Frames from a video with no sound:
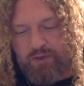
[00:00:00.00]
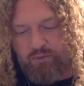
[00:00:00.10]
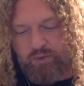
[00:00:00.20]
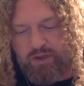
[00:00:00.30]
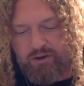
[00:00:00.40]

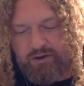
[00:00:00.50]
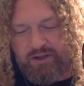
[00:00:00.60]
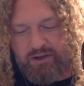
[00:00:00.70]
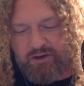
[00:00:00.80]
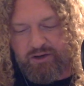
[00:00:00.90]
We are
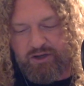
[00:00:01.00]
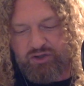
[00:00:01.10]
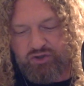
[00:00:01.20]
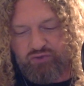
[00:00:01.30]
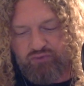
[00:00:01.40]
here
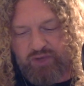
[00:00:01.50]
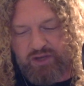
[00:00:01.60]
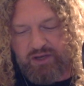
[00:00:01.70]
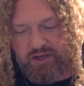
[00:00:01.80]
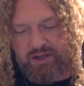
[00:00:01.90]
to
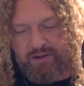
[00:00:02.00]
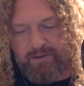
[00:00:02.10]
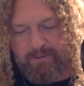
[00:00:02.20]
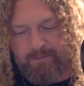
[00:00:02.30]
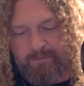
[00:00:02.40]
read
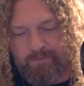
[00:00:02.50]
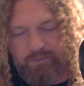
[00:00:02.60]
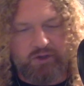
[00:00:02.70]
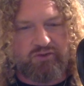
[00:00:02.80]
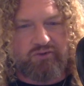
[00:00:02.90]

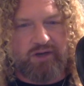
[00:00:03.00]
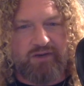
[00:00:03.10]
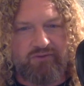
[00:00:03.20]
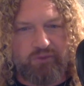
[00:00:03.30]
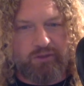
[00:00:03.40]
The Shrine
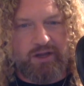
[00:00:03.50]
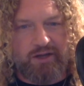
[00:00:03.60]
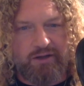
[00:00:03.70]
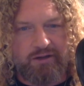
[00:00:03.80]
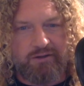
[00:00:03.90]
of
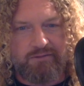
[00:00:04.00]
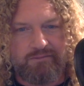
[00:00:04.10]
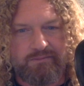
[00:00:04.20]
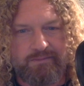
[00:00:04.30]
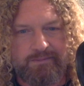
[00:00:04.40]
Tulok,
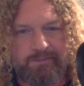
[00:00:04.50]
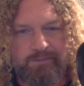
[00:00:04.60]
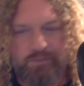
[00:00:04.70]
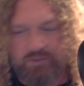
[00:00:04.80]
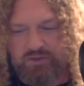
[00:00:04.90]

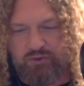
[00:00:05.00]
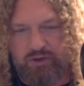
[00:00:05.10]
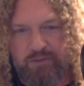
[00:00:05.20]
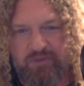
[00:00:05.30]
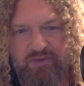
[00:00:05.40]
story
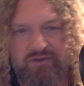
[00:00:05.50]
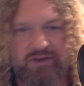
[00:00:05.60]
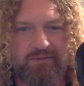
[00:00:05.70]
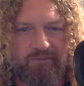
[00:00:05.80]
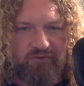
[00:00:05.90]
number
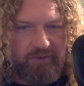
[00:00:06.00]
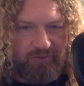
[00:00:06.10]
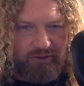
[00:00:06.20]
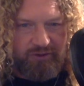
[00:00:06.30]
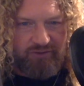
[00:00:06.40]
fifty from the
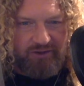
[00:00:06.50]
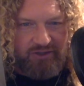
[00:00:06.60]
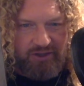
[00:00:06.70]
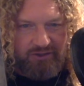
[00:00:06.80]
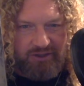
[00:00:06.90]
first great
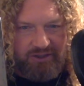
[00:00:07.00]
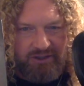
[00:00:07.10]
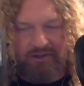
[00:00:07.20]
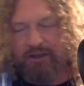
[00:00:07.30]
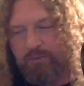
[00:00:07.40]
challenge I
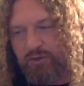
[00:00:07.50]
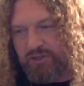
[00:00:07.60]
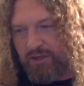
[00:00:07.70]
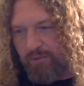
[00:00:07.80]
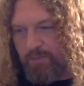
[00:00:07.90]
did a couple years
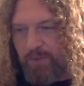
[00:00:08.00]
ago.